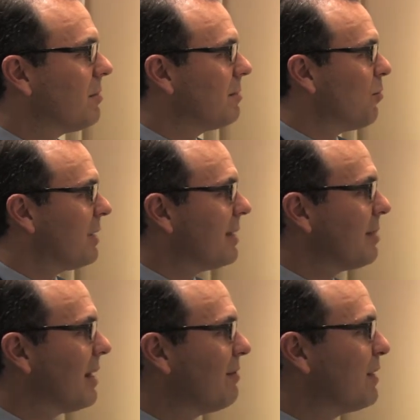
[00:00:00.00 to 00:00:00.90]
more
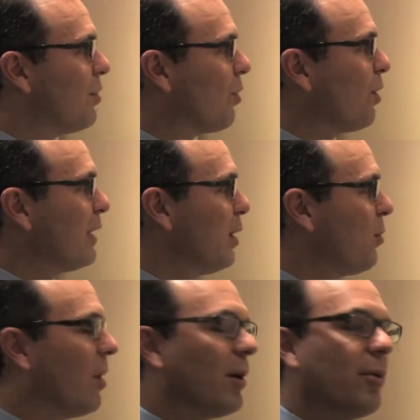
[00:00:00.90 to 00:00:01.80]
typical of his earlier
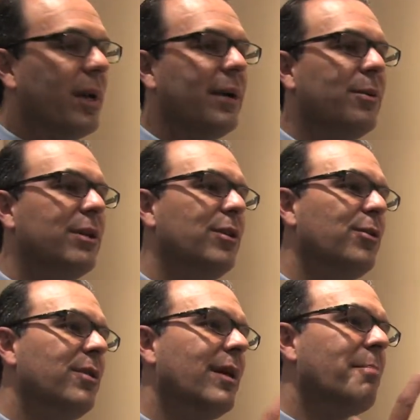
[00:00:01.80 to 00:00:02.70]
work when he mm-hmm. would
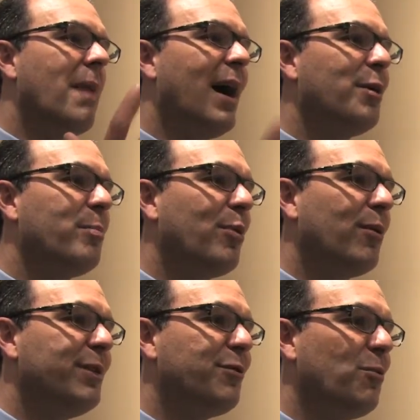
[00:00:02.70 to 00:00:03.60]
do the modern
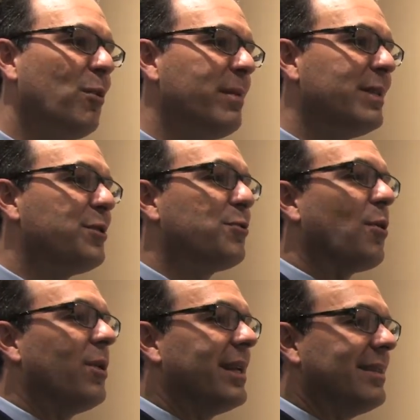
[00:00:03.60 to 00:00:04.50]
Parisian woman
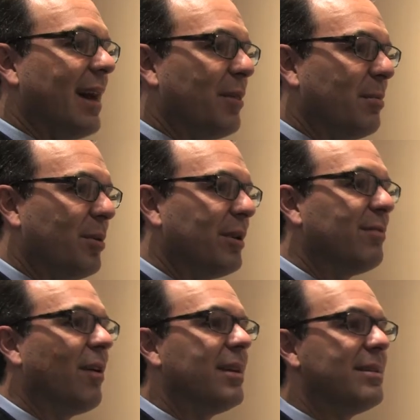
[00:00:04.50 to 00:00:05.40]
strolling down the
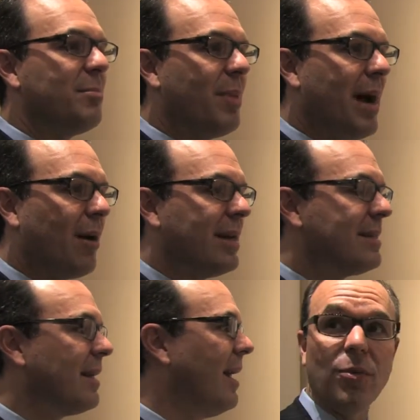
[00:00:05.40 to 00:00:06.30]
boulevards in
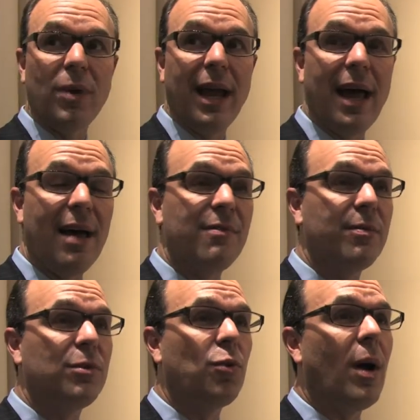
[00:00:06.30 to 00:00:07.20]
Paris. we have
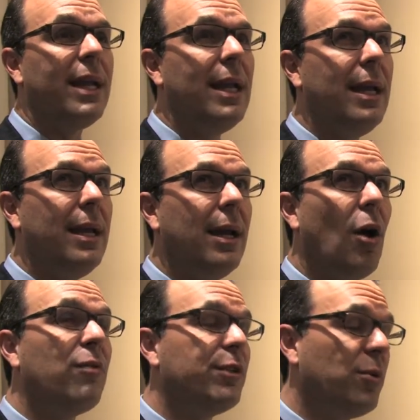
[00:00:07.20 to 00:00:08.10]
20,
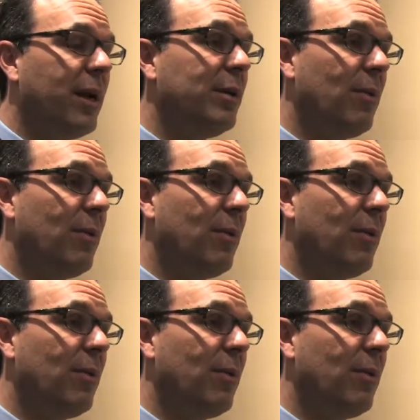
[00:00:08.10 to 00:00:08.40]
over 20